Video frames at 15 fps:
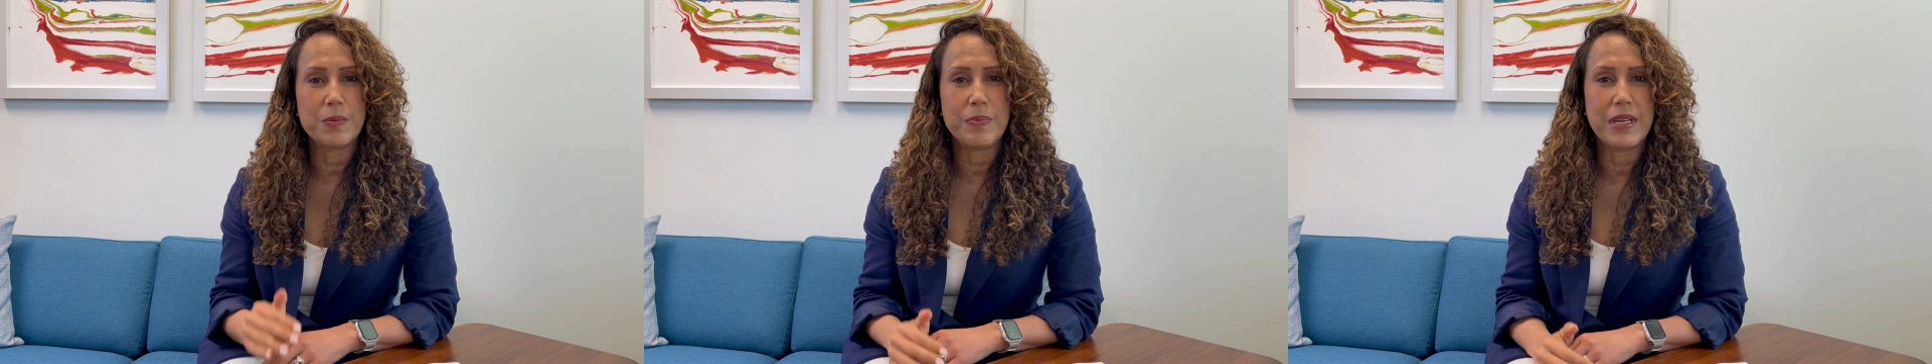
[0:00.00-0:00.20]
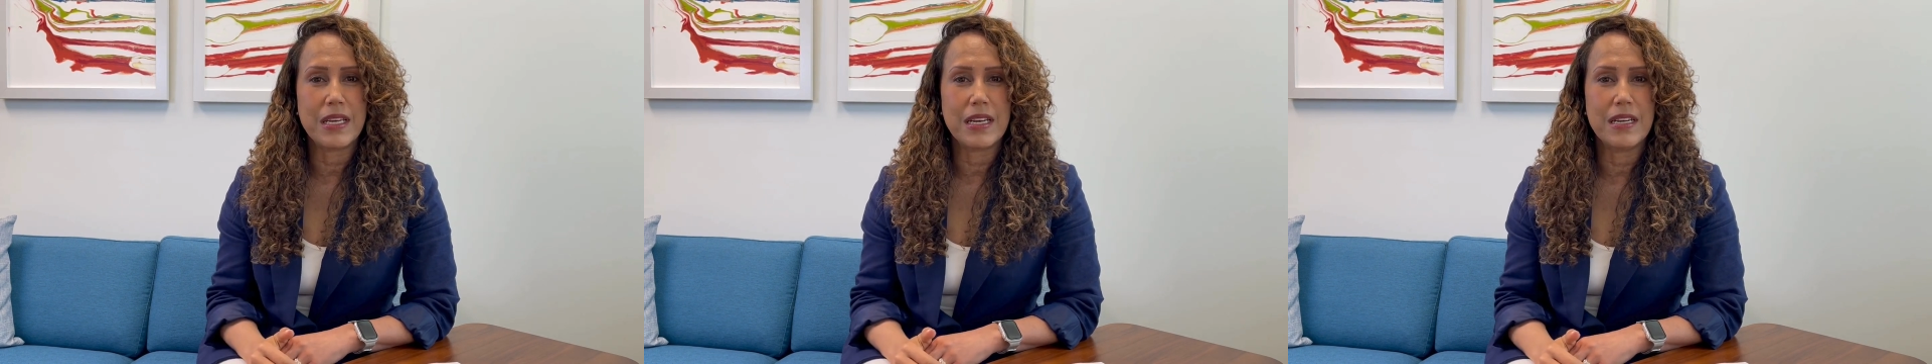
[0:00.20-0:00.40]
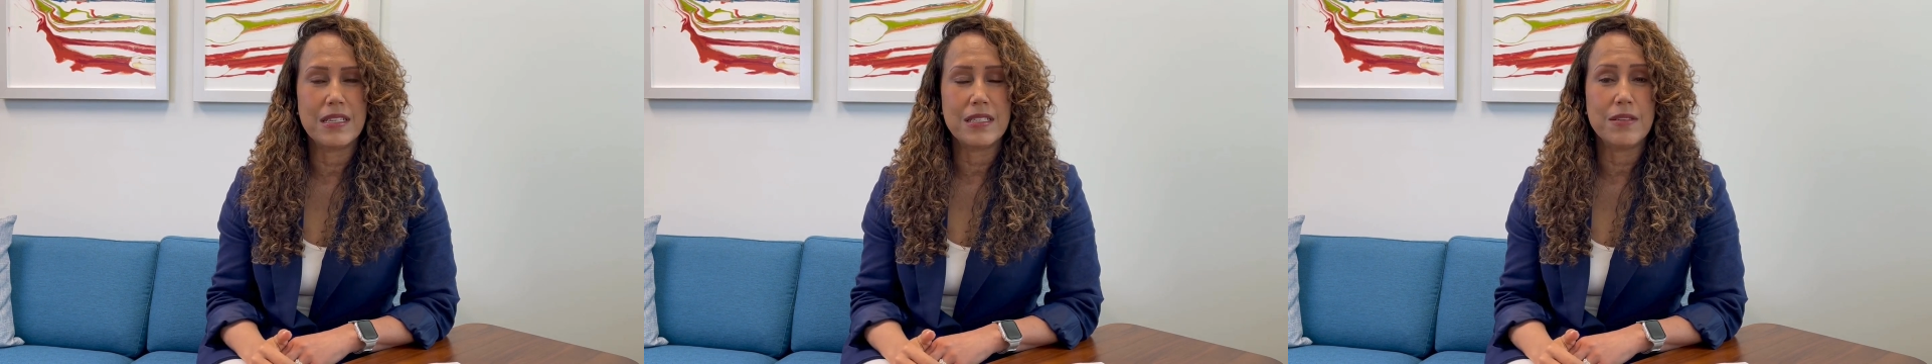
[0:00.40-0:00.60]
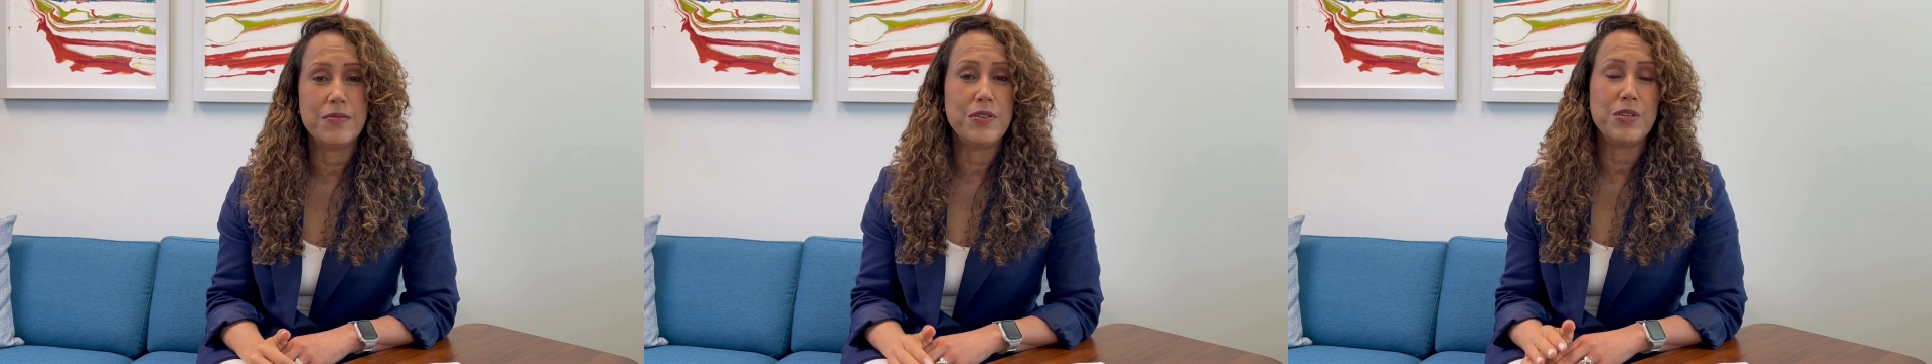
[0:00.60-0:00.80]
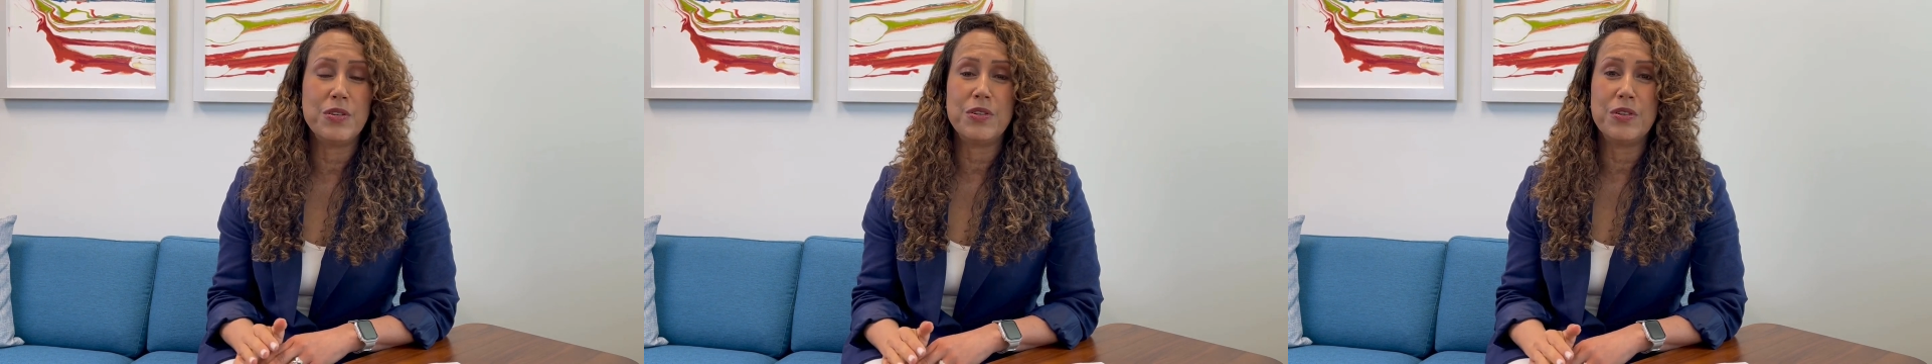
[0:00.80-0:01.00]
because
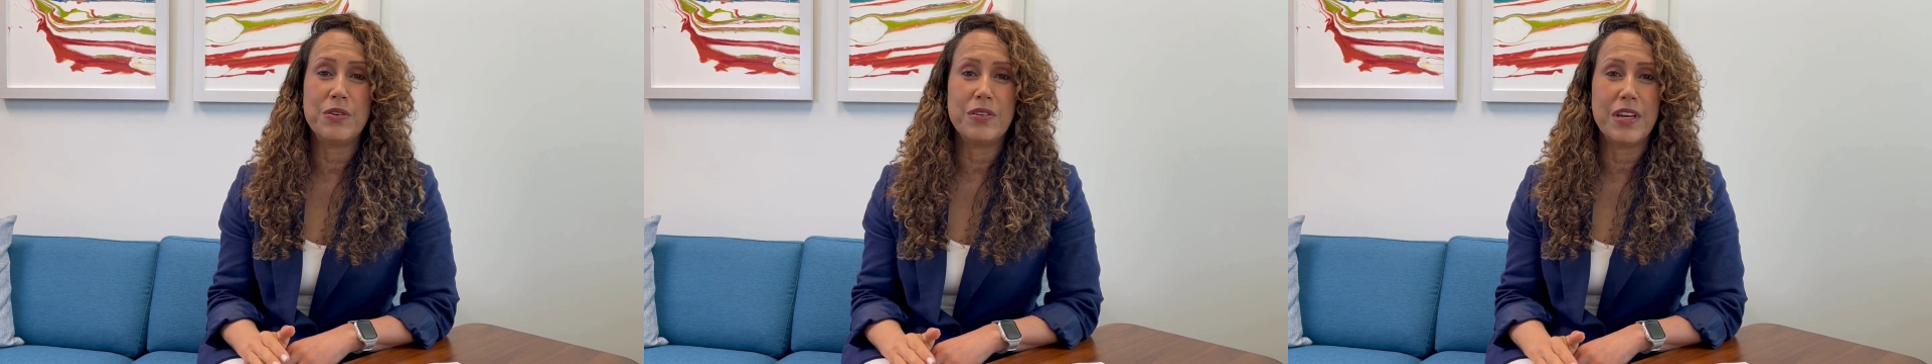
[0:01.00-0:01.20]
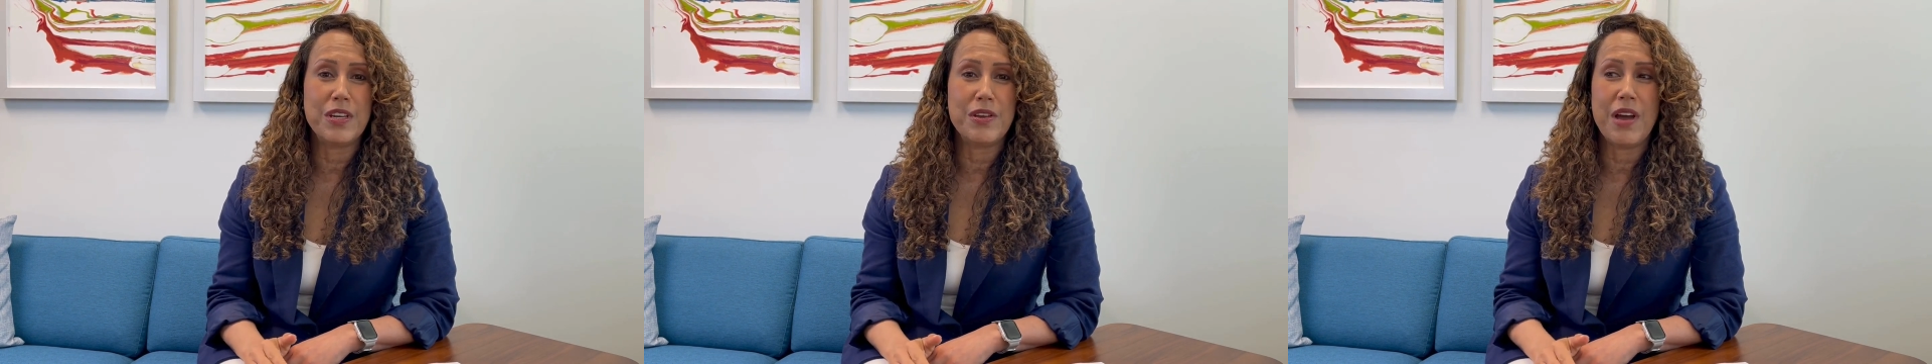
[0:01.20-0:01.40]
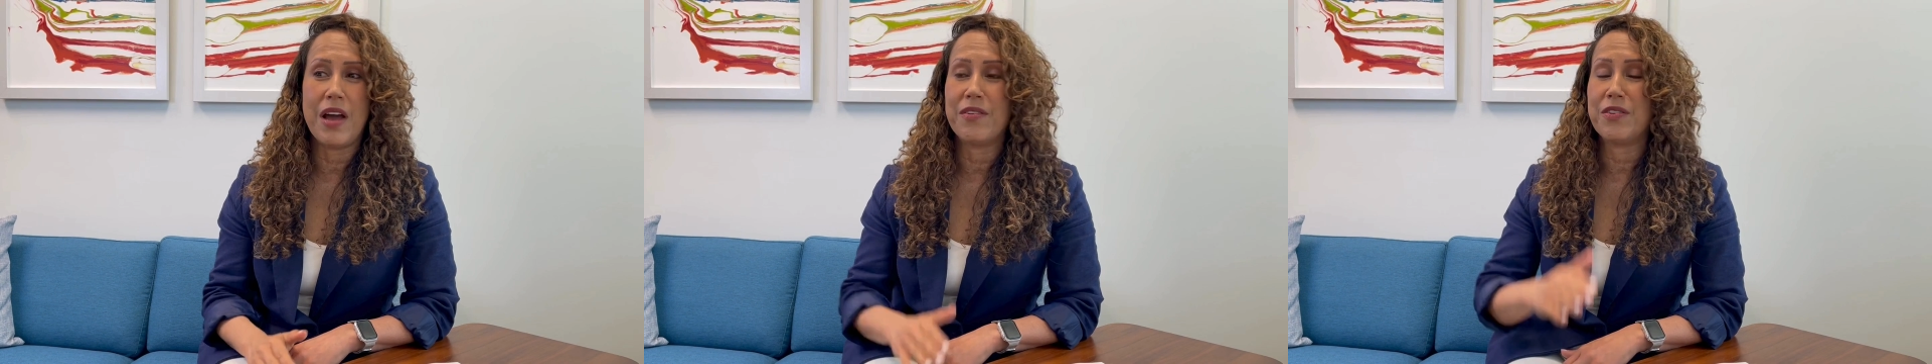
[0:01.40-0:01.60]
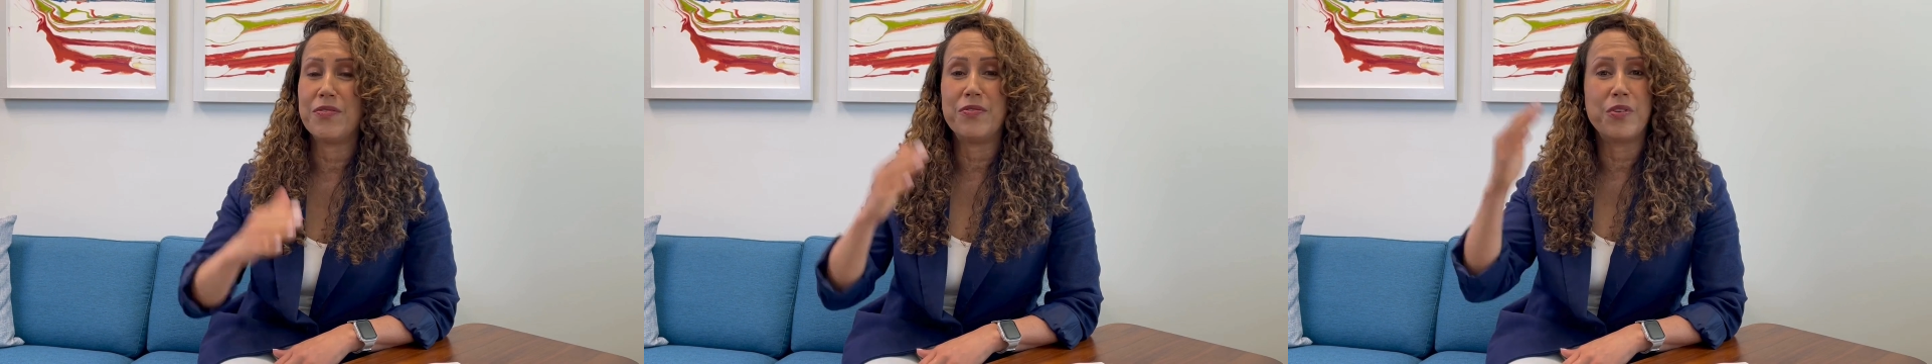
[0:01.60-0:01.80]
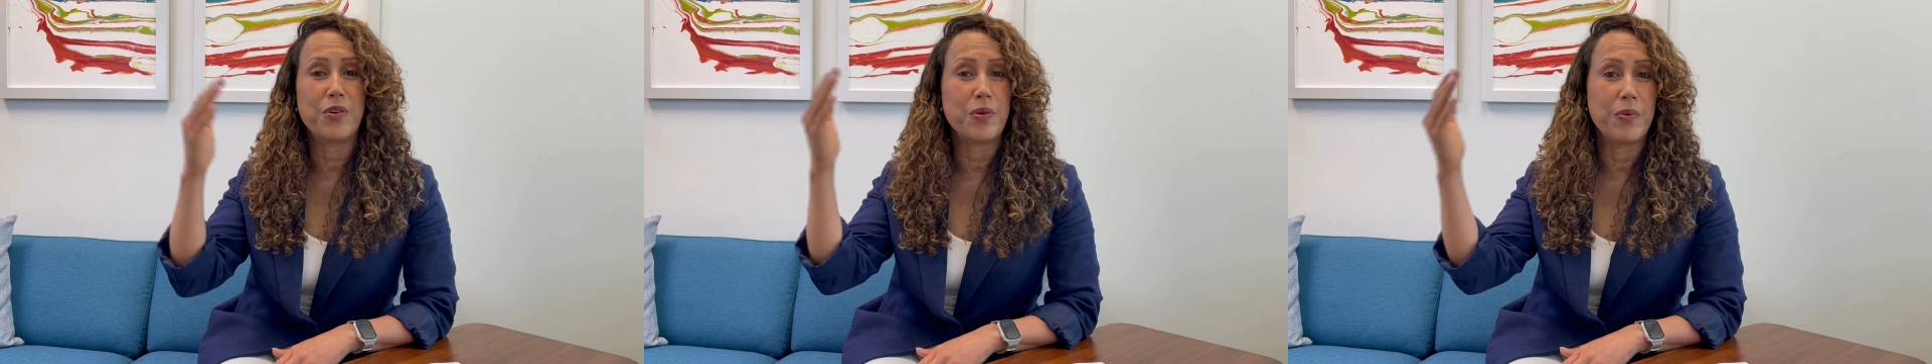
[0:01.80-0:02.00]
if you don't know that you have a
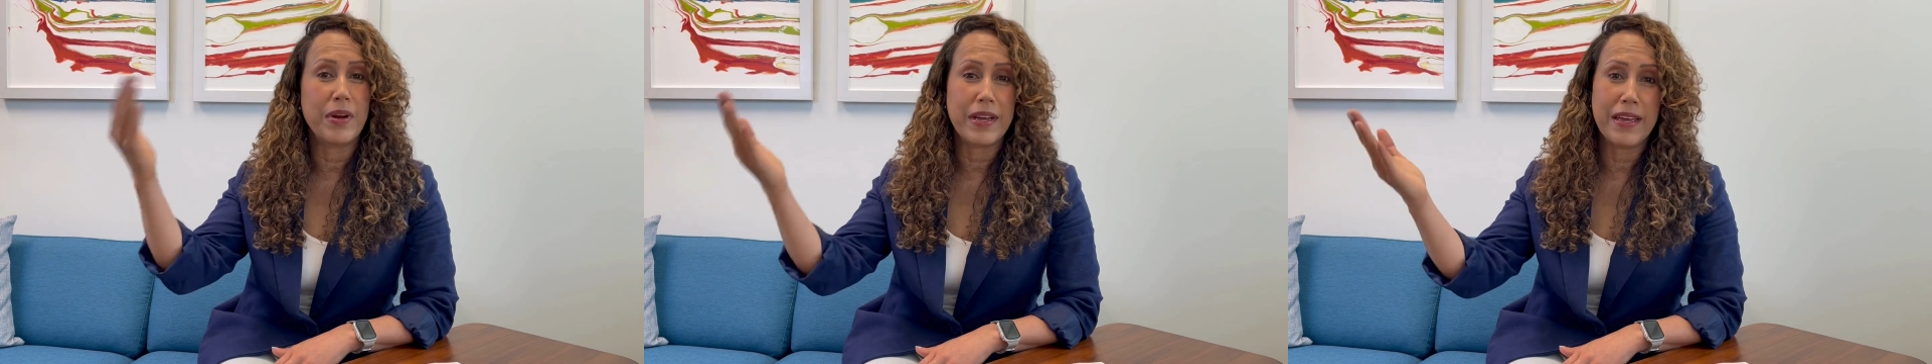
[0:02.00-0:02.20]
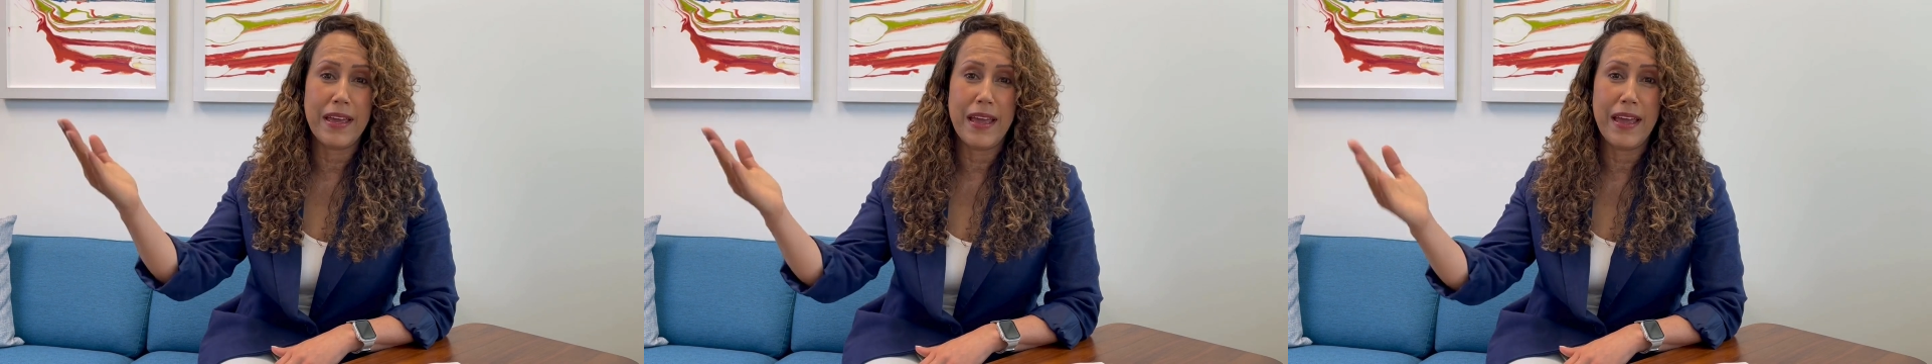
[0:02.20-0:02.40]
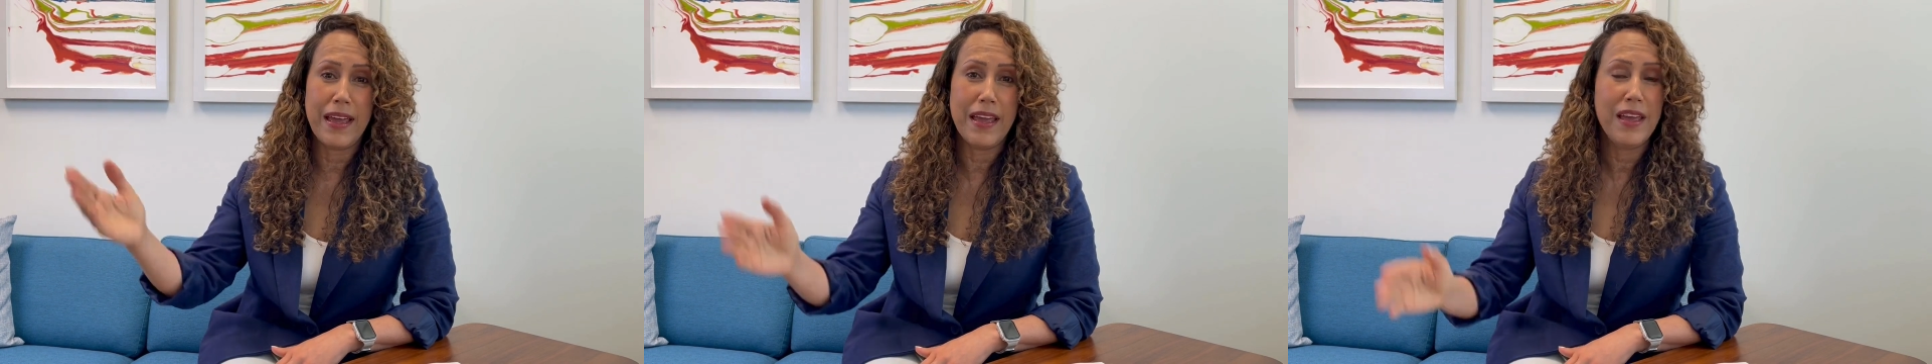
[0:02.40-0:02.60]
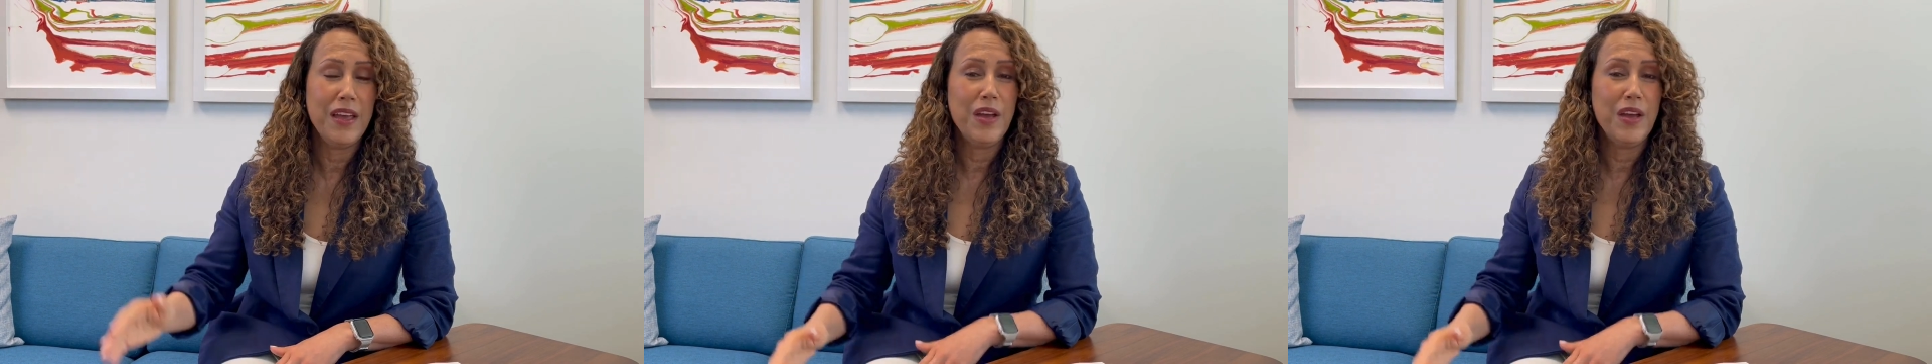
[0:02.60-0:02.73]
401k